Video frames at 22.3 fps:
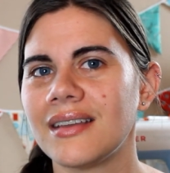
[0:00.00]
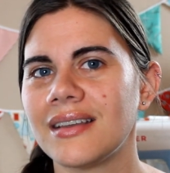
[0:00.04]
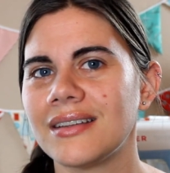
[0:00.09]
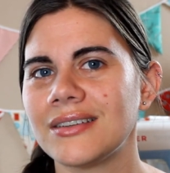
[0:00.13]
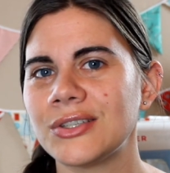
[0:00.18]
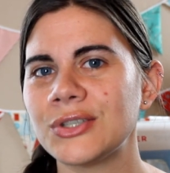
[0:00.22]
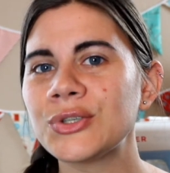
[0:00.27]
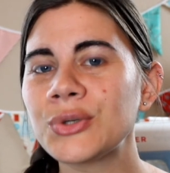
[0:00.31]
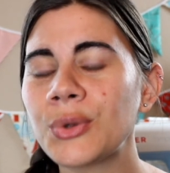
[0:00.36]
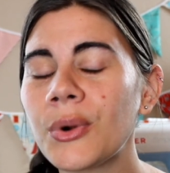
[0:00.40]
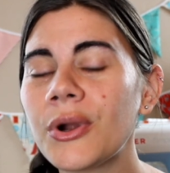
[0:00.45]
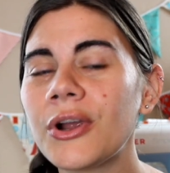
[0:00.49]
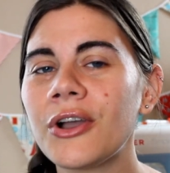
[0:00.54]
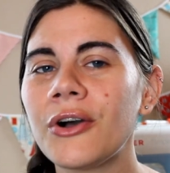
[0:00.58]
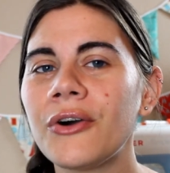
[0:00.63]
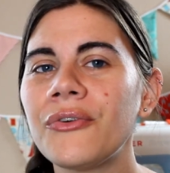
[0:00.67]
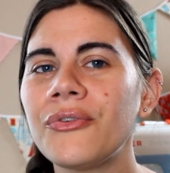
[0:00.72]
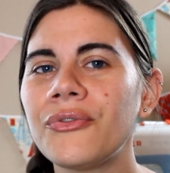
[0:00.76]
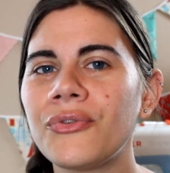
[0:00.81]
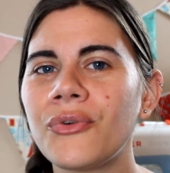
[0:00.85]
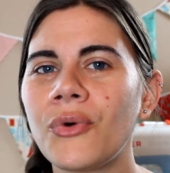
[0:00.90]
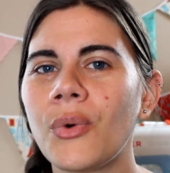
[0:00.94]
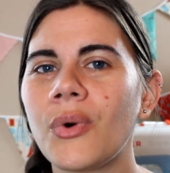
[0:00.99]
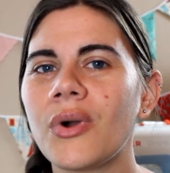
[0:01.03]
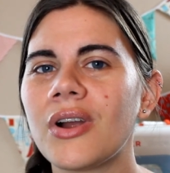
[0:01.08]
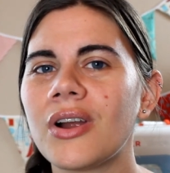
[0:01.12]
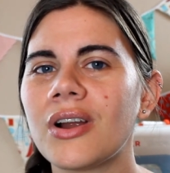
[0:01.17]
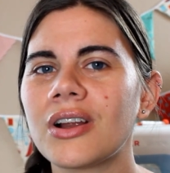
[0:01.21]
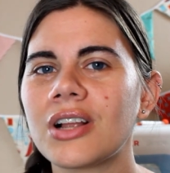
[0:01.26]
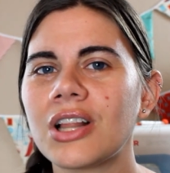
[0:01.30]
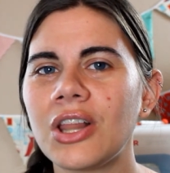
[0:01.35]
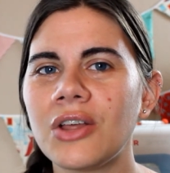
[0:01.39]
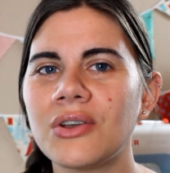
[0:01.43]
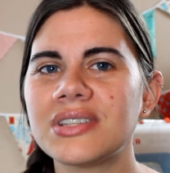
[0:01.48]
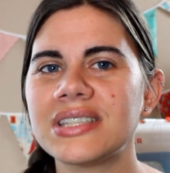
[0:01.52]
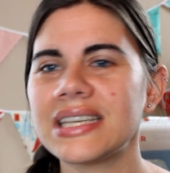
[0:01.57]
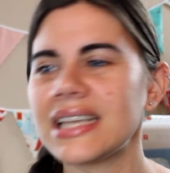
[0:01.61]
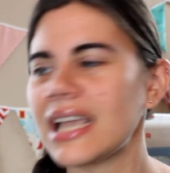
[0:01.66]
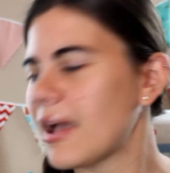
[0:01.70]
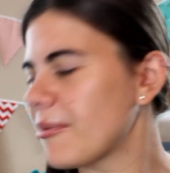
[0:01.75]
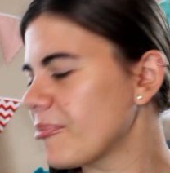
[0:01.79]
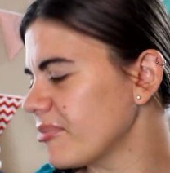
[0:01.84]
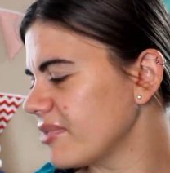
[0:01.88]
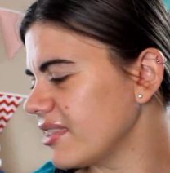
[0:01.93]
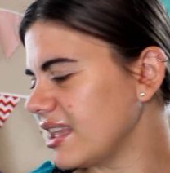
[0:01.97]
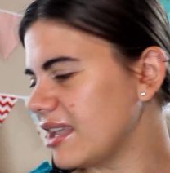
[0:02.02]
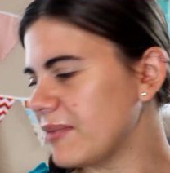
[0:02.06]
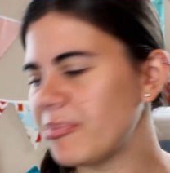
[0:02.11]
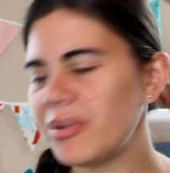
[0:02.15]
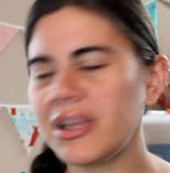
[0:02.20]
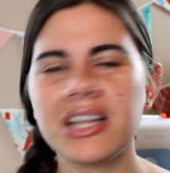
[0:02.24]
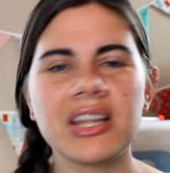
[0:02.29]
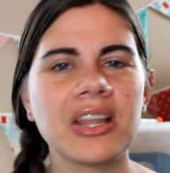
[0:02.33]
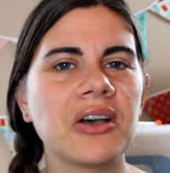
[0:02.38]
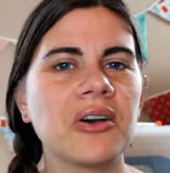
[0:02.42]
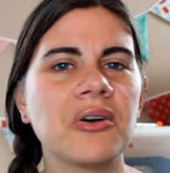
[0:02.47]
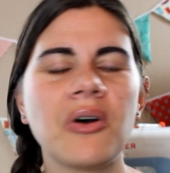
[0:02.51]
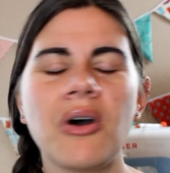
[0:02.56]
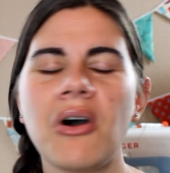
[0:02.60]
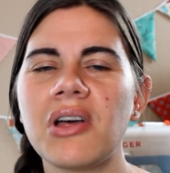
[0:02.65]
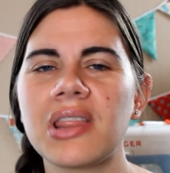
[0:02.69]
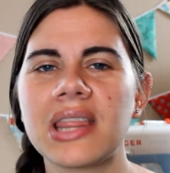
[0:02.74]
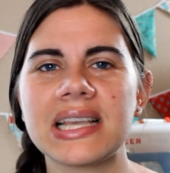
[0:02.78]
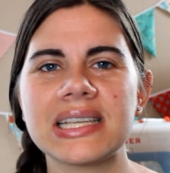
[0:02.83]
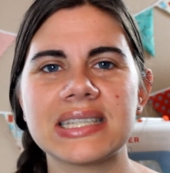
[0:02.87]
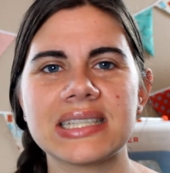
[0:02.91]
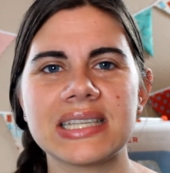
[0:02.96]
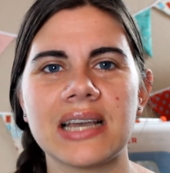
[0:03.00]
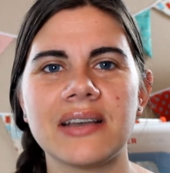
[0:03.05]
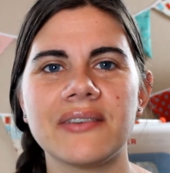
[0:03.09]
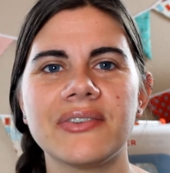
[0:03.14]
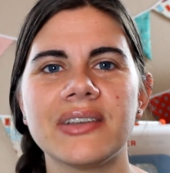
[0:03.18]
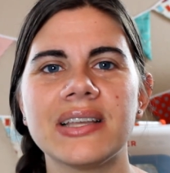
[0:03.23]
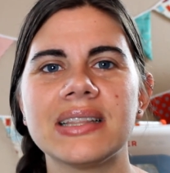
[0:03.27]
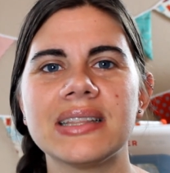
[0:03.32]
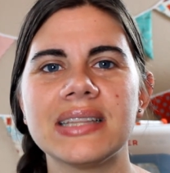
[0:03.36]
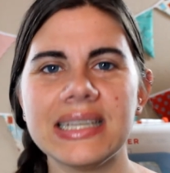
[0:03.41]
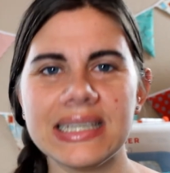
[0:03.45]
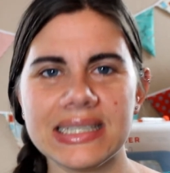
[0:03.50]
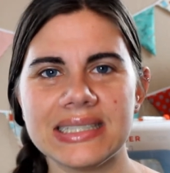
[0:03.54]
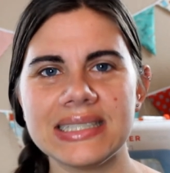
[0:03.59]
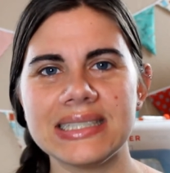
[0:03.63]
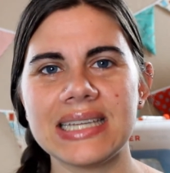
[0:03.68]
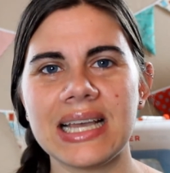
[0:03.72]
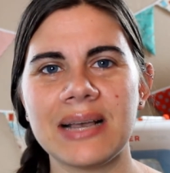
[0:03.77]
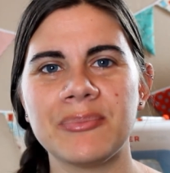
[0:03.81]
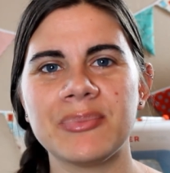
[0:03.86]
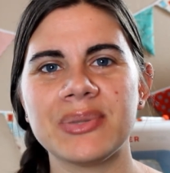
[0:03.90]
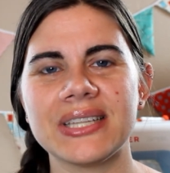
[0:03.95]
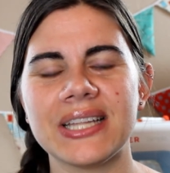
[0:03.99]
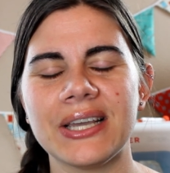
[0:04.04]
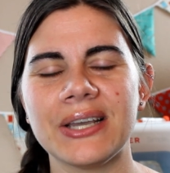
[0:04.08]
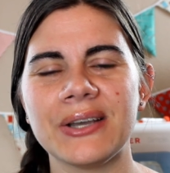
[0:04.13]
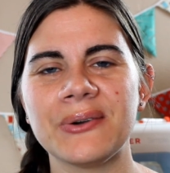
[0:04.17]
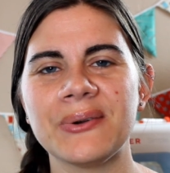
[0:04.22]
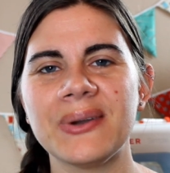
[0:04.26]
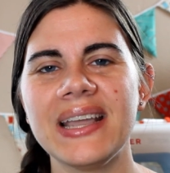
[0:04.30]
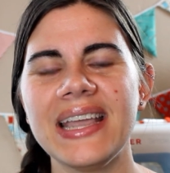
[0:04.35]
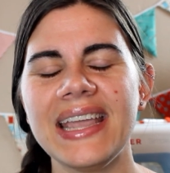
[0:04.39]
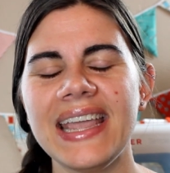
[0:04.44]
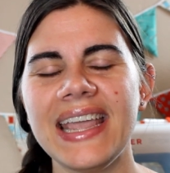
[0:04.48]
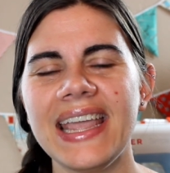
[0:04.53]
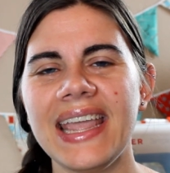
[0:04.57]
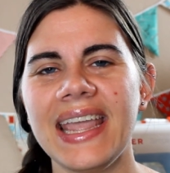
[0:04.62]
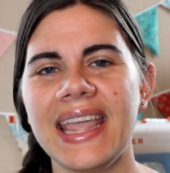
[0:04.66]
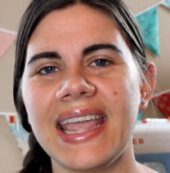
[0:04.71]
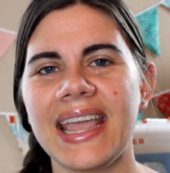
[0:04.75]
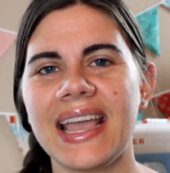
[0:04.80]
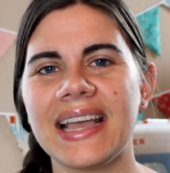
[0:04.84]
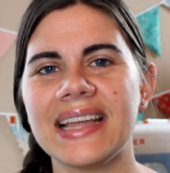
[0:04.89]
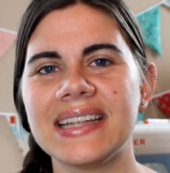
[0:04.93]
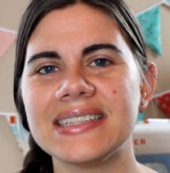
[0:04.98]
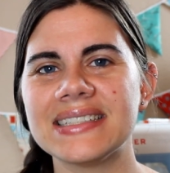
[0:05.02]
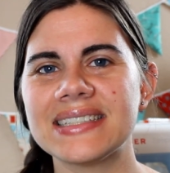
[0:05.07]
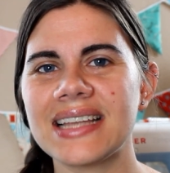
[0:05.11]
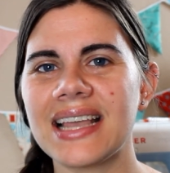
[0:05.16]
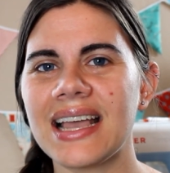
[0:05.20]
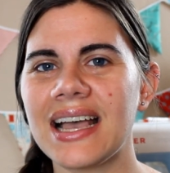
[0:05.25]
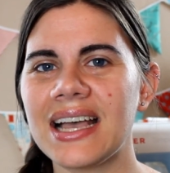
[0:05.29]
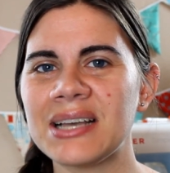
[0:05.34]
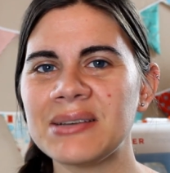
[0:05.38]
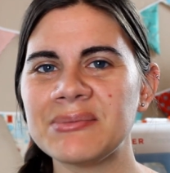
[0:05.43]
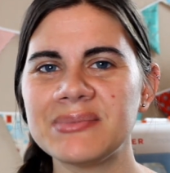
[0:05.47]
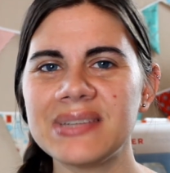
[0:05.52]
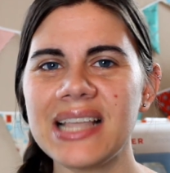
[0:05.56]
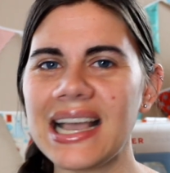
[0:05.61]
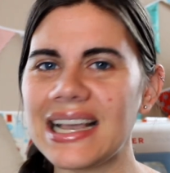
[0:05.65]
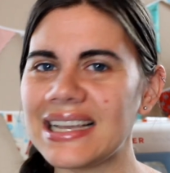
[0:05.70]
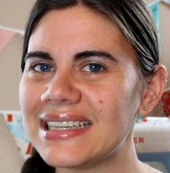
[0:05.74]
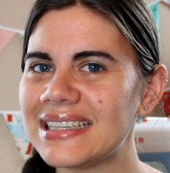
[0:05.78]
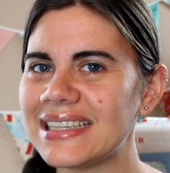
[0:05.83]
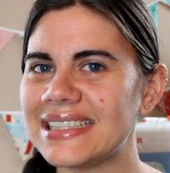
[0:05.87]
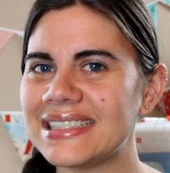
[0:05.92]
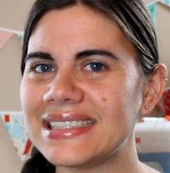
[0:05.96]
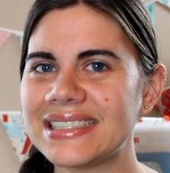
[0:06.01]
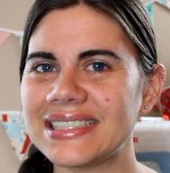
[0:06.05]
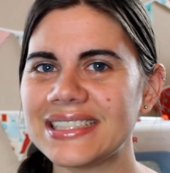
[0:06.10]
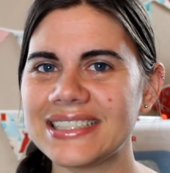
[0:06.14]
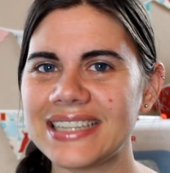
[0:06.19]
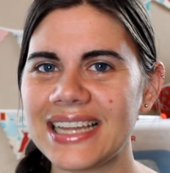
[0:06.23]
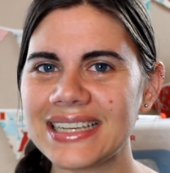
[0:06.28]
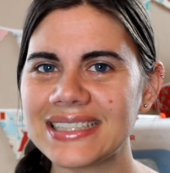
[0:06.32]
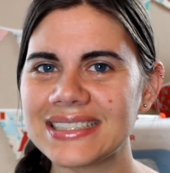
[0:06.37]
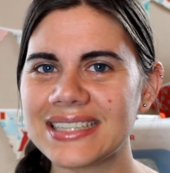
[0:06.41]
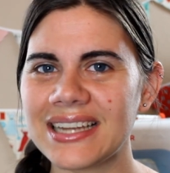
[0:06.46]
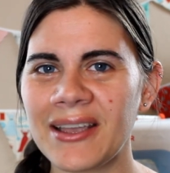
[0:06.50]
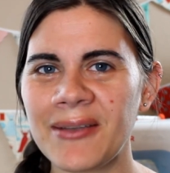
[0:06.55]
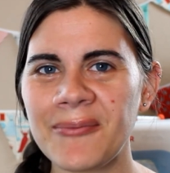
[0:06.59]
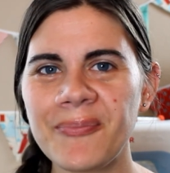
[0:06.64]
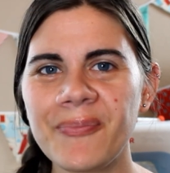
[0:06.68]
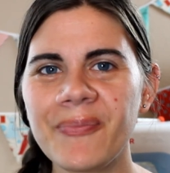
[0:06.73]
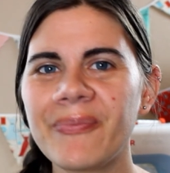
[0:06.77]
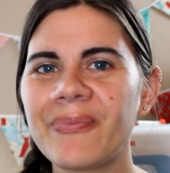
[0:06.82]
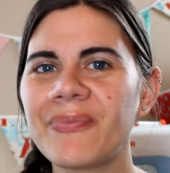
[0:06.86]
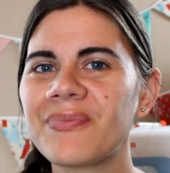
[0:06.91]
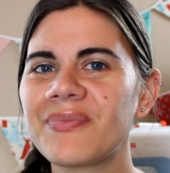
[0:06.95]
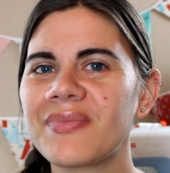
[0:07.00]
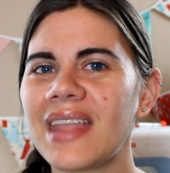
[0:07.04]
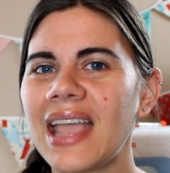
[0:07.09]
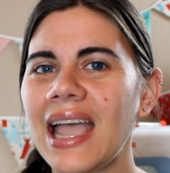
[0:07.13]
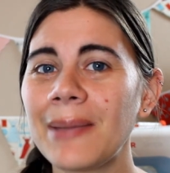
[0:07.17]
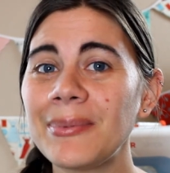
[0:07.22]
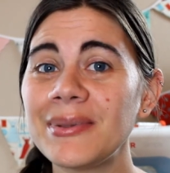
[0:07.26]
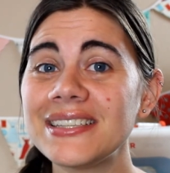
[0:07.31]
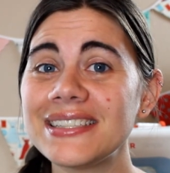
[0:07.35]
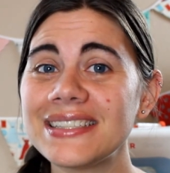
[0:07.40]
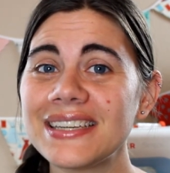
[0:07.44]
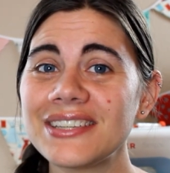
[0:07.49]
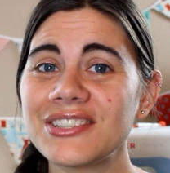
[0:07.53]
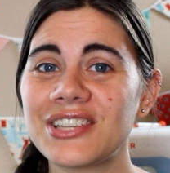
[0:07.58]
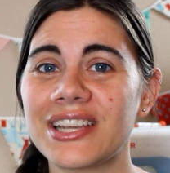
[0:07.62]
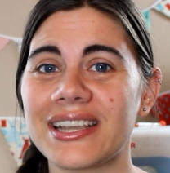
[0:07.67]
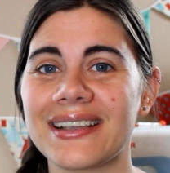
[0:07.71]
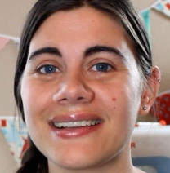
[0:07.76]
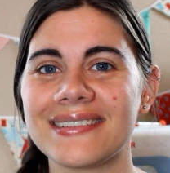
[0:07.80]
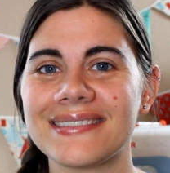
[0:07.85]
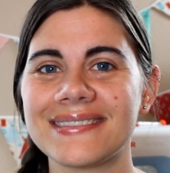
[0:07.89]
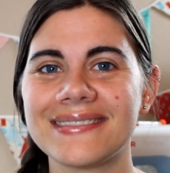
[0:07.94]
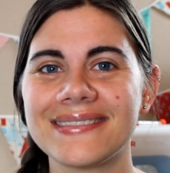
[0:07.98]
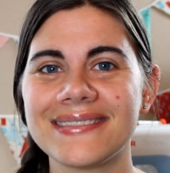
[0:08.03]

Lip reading: tutorial for closing up the pillow, all that stuff linked down below. And yeah, until next time, happy stitching!